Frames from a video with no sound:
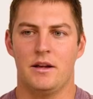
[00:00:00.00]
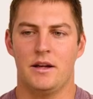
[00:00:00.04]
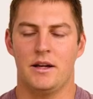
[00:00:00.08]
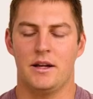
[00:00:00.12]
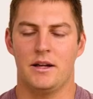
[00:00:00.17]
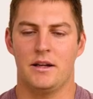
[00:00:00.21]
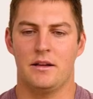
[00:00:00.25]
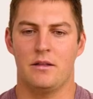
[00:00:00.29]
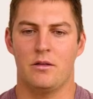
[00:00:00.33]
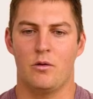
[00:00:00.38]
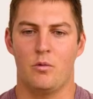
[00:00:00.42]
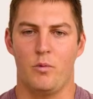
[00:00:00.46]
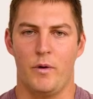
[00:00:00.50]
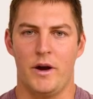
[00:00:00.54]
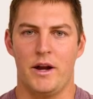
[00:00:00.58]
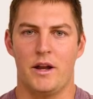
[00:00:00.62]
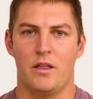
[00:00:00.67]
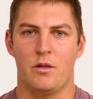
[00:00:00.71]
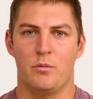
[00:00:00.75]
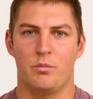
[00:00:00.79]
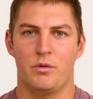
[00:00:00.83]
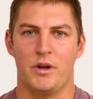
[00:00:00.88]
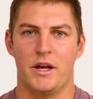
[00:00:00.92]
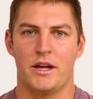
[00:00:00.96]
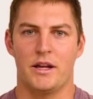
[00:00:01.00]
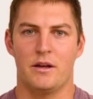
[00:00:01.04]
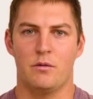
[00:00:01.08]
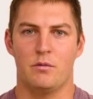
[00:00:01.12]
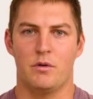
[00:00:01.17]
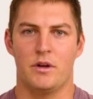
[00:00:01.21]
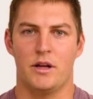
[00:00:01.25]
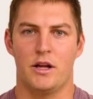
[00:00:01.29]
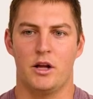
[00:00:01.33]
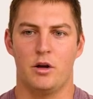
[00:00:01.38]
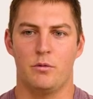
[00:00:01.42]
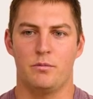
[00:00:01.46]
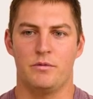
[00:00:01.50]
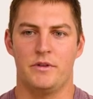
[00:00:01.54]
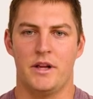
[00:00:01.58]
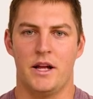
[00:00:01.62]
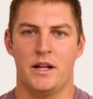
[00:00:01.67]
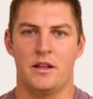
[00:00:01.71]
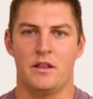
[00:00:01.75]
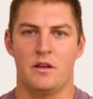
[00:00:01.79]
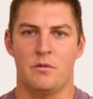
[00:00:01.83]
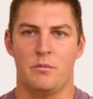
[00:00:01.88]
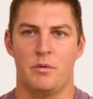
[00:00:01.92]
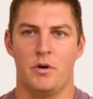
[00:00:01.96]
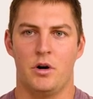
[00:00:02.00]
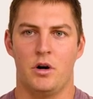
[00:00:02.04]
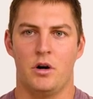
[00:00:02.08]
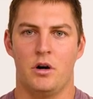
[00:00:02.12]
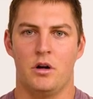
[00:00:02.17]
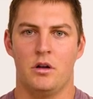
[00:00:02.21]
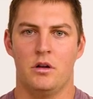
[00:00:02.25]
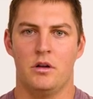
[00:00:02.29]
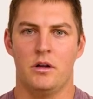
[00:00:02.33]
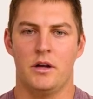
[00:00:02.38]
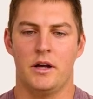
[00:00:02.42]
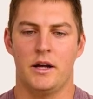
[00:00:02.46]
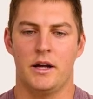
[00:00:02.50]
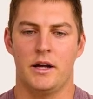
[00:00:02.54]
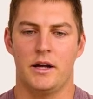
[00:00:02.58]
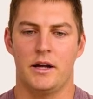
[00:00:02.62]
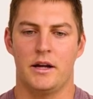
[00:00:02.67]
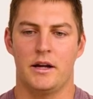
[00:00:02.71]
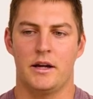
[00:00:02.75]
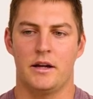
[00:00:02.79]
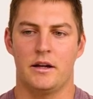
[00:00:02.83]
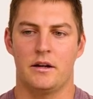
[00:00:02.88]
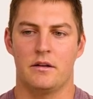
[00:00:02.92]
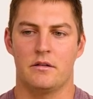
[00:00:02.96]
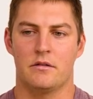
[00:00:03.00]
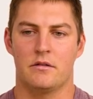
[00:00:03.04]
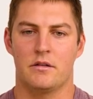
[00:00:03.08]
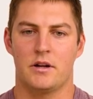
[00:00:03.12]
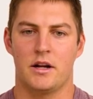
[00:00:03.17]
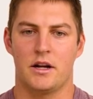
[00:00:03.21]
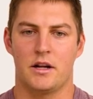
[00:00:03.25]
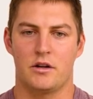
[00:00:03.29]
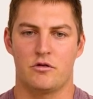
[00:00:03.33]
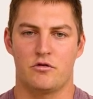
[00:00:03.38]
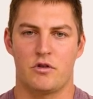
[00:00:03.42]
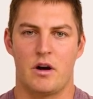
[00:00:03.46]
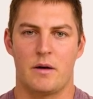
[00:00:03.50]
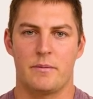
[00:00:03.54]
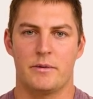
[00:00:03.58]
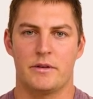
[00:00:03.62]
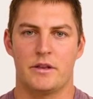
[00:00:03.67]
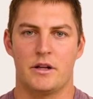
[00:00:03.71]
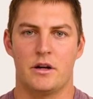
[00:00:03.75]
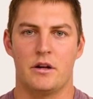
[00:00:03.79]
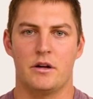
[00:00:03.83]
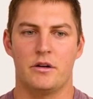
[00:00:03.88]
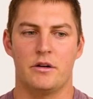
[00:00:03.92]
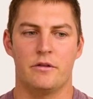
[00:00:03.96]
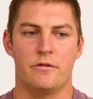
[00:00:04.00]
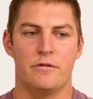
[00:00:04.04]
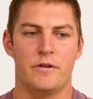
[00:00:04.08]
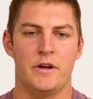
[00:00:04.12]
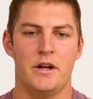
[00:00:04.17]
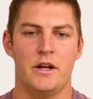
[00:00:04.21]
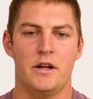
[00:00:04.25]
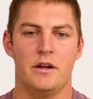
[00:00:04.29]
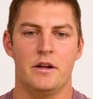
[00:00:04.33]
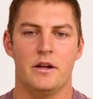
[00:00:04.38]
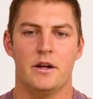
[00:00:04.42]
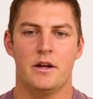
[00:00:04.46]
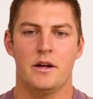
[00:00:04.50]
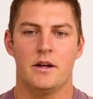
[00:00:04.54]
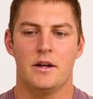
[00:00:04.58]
and the weight of the blanket will help deaden the ball and kind of drop it there at your feet.